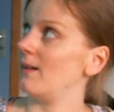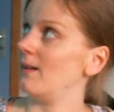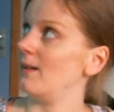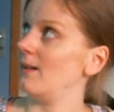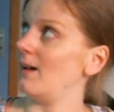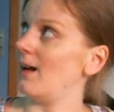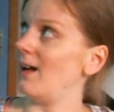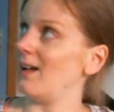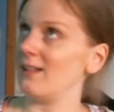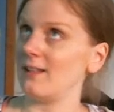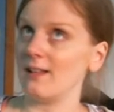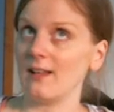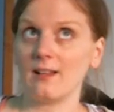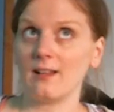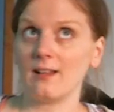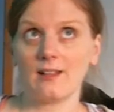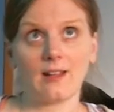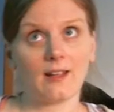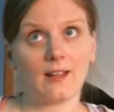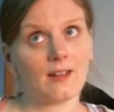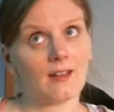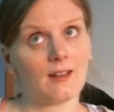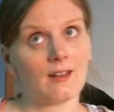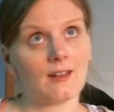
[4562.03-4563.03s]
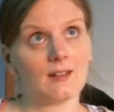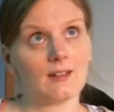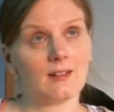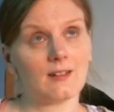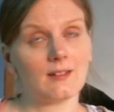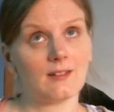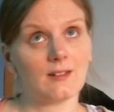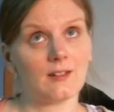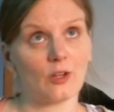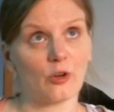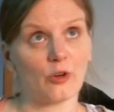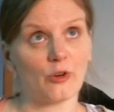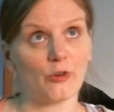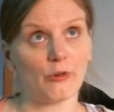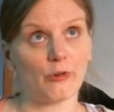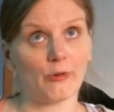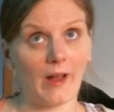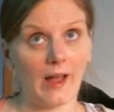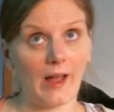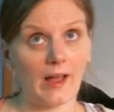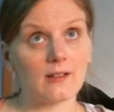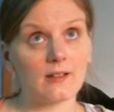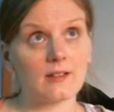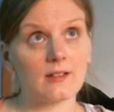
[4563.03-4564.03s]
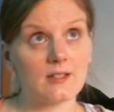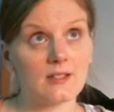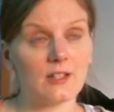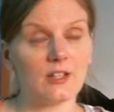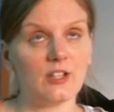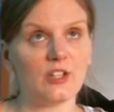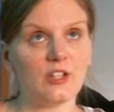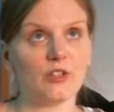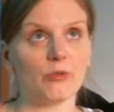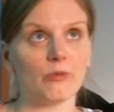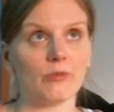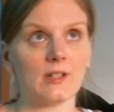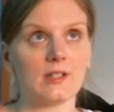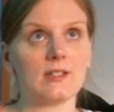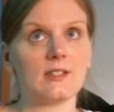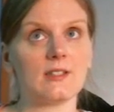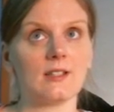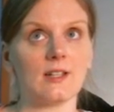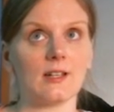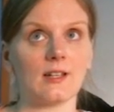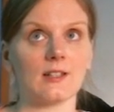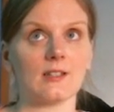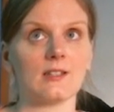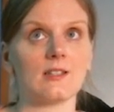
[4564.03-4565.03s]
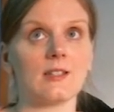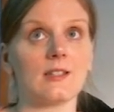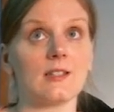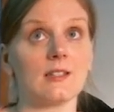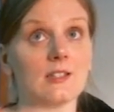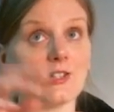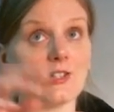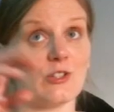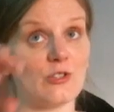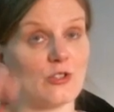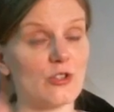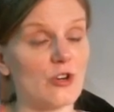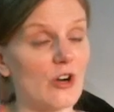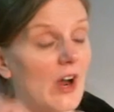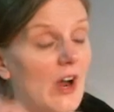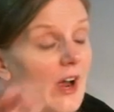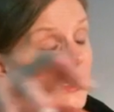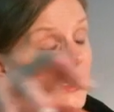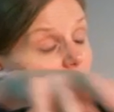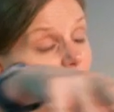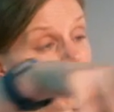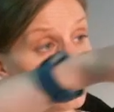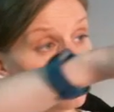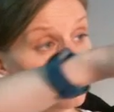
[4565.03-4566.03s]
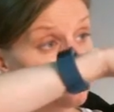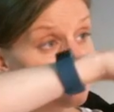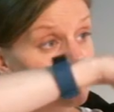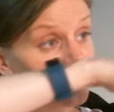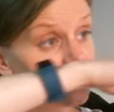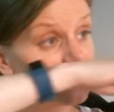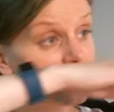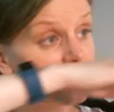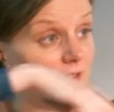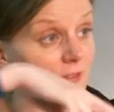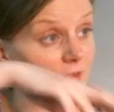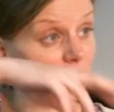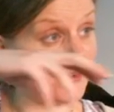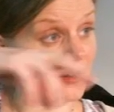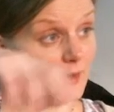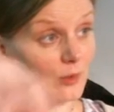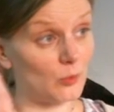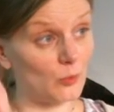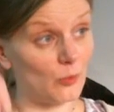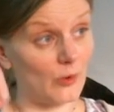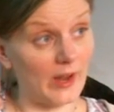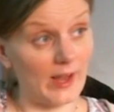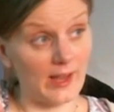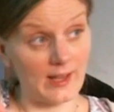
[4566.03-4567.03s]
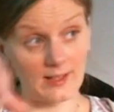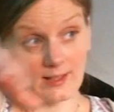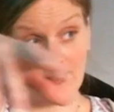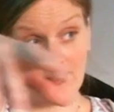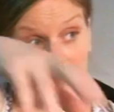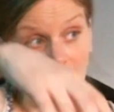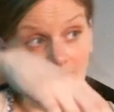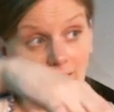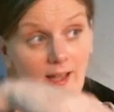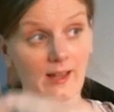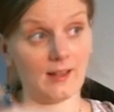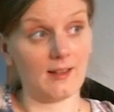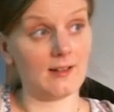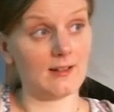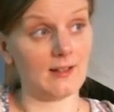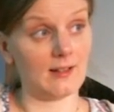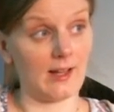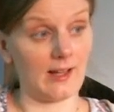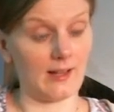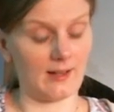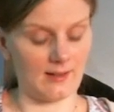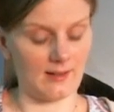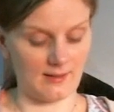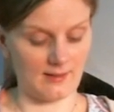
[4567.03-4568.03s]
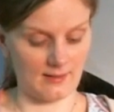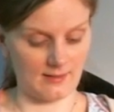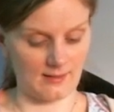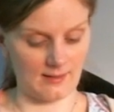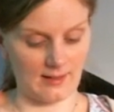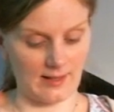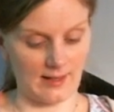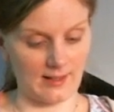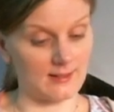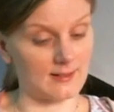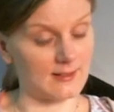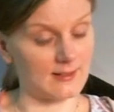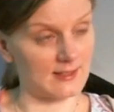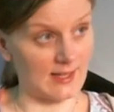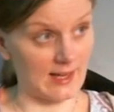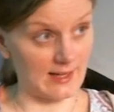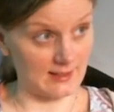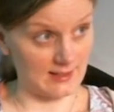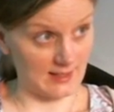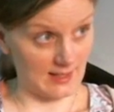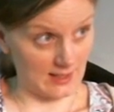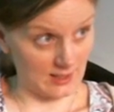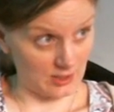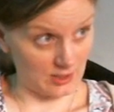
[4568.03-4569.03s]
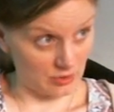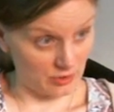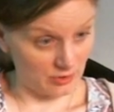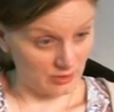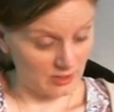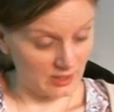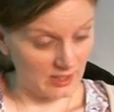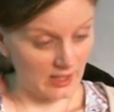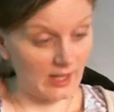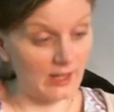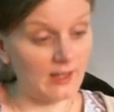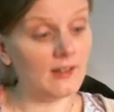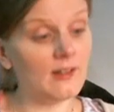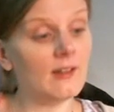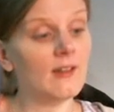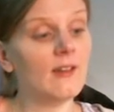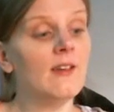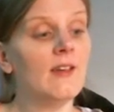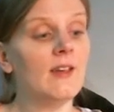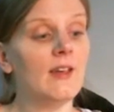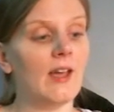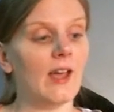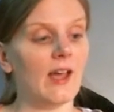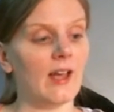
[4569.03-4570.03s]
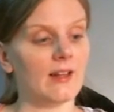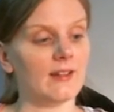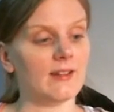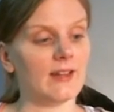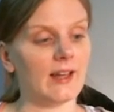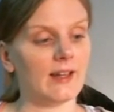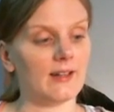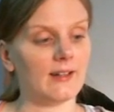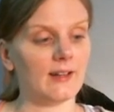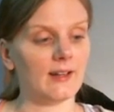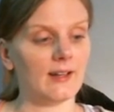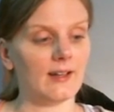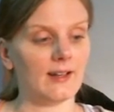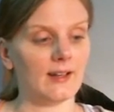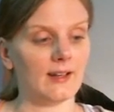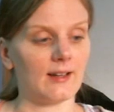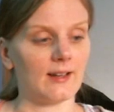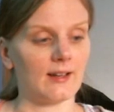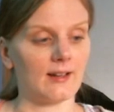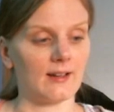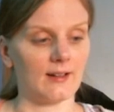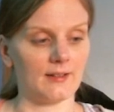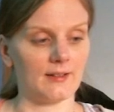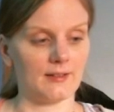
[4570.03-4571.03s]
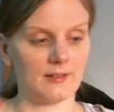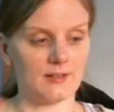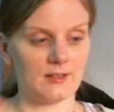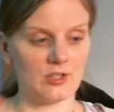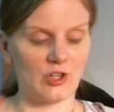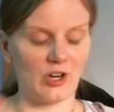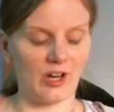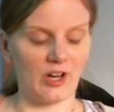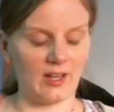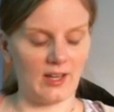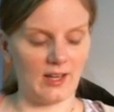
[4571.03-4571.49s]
think the correct heuristics is to try all these different ways, like the citation thing, and then checking.